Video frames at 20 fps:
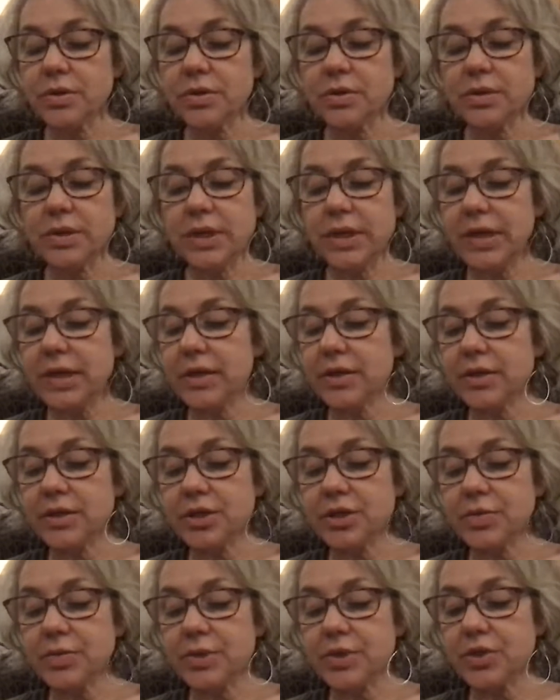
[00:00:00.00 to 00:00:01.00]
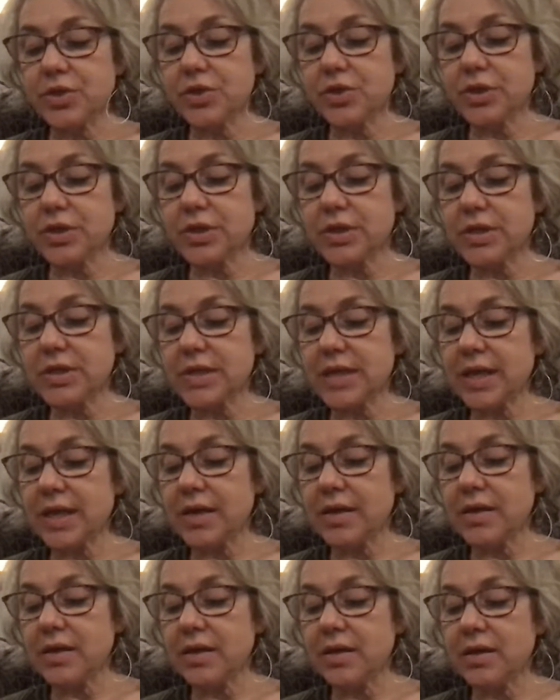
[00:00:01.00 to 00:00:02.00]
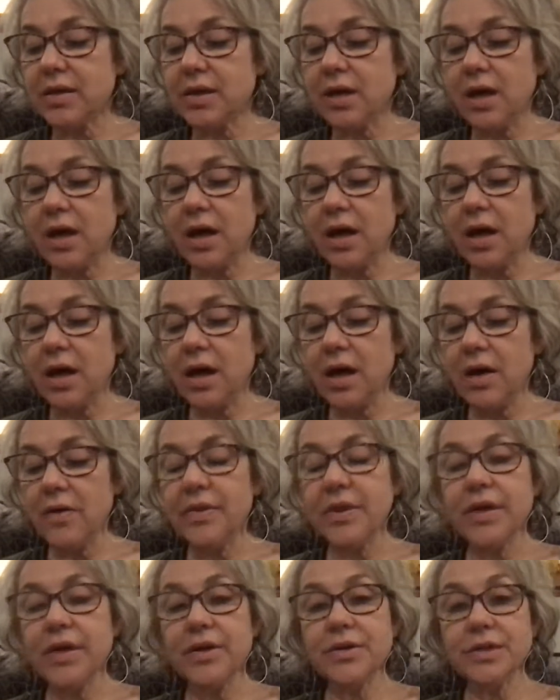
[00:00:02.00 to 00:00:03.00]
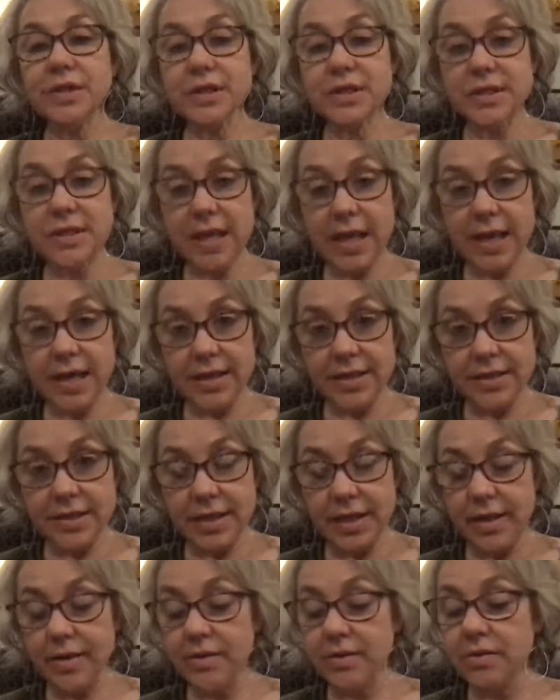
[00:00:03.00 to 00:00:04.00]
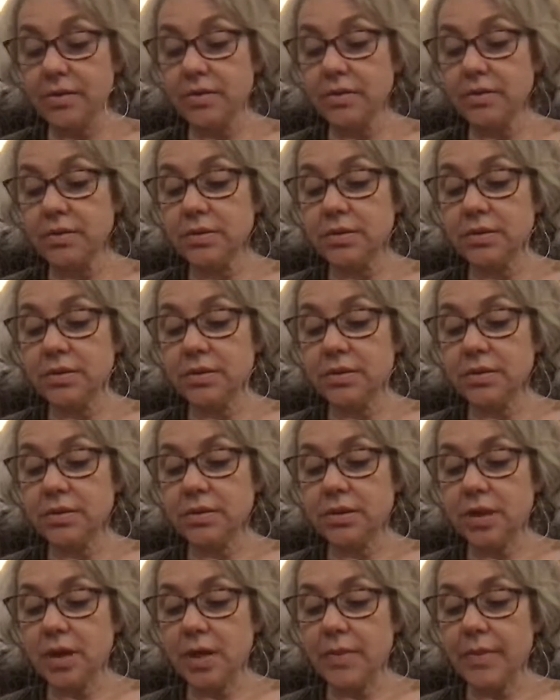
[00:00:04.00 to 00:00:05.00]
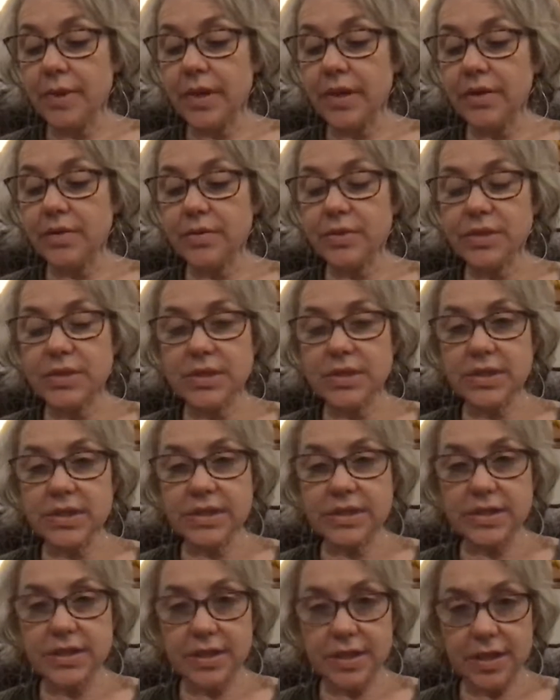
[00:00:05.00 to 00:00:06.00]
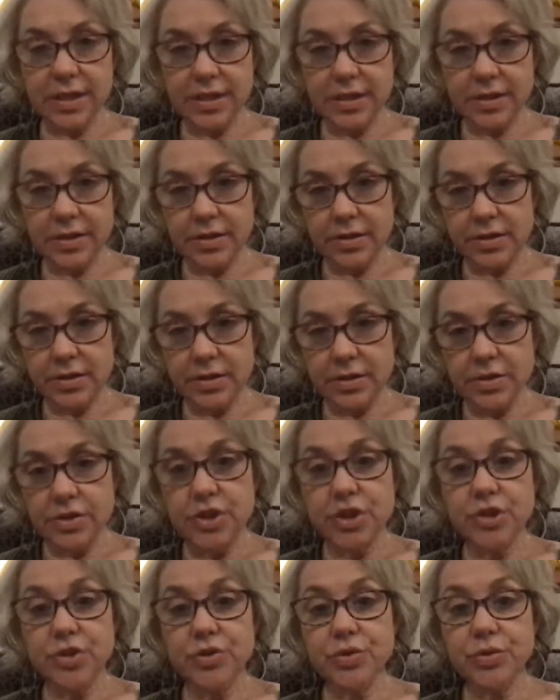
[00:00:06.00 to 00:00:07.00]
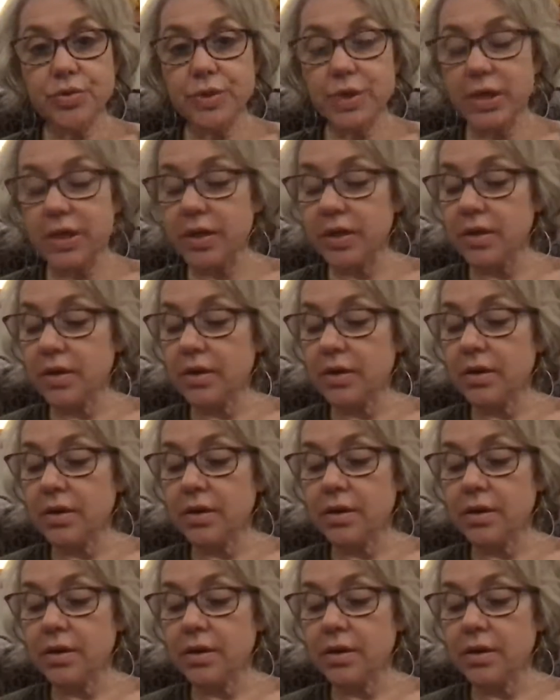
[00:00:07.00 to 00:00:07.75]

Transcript: The Englishman shook his head. Ah, there's a sad tale. Amanda was listening. She drew near.